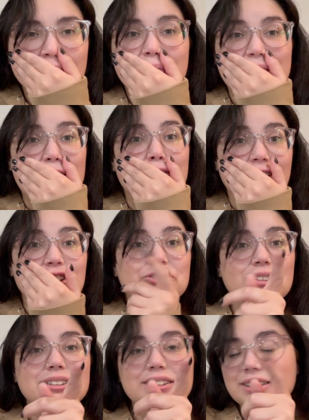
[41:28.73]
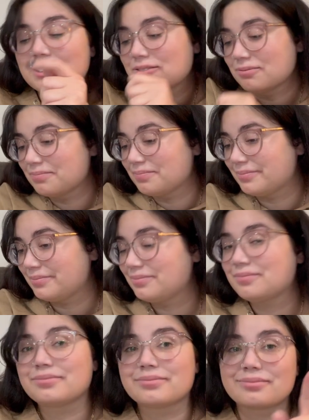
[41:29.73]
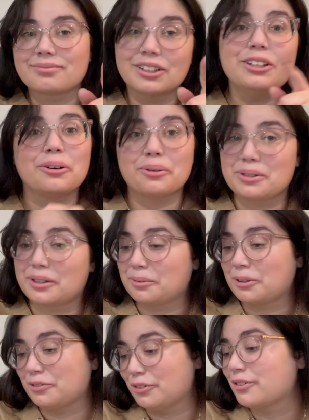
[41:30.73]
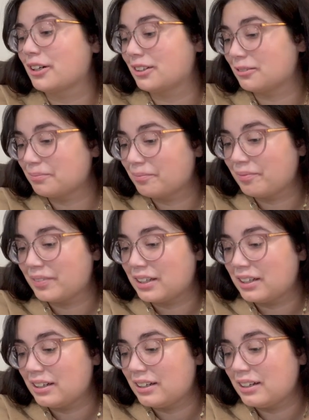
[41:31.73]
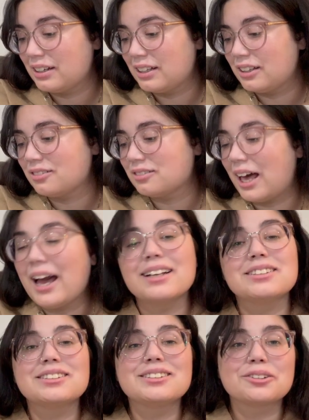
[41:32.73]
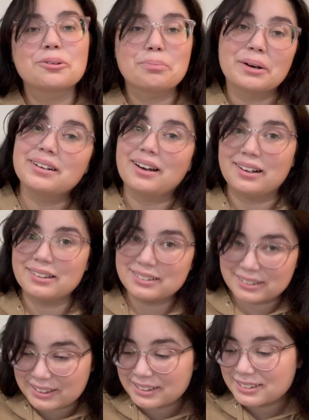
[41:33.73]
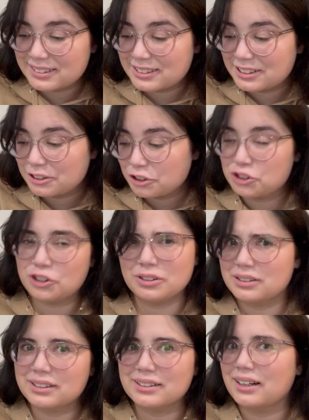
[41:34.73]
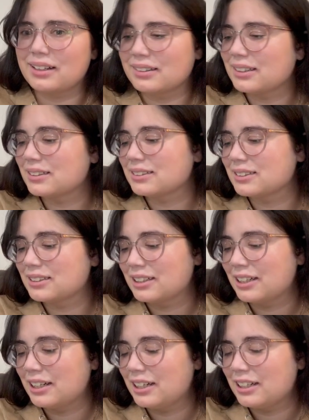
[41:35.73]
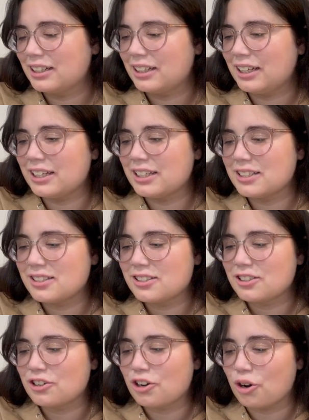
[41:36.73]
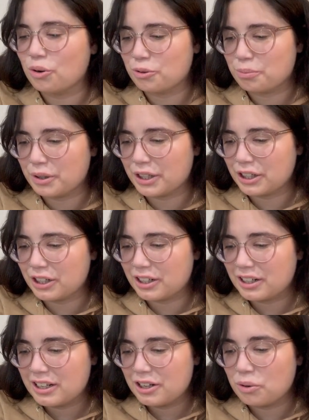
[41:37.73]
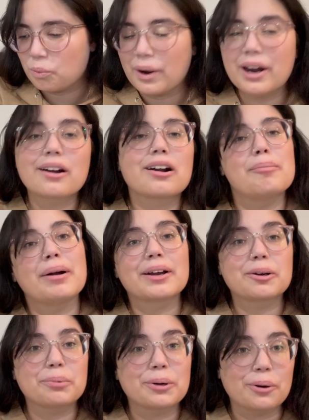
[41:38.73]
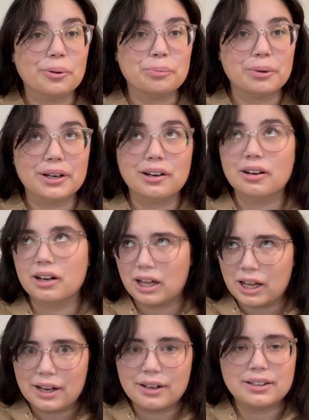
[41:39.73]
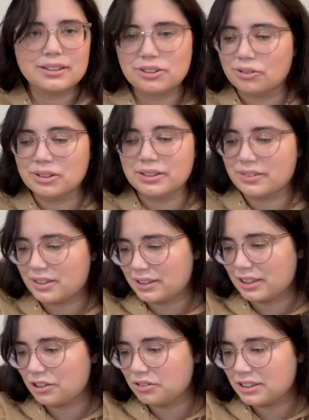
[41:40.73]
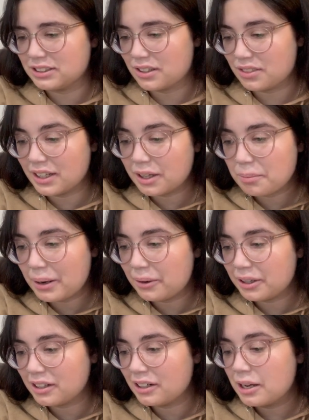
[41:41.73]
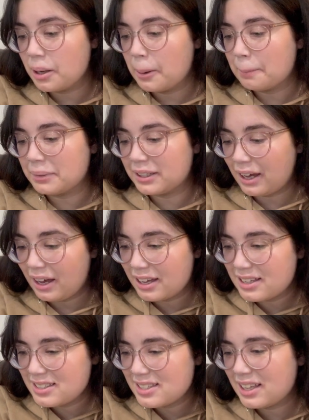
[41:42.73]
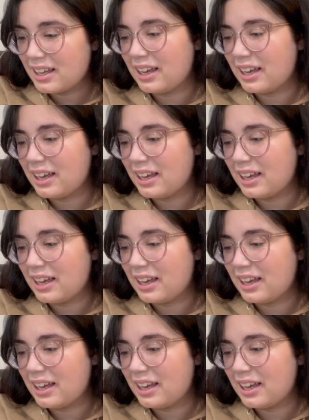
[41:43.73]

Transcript: That restaurant scene. You know what I'm talking about if you read it. Last but not least, certainly not least, is Oathbringer. Where am I going to put Oathbringer? I don't even think that you need to think about it because,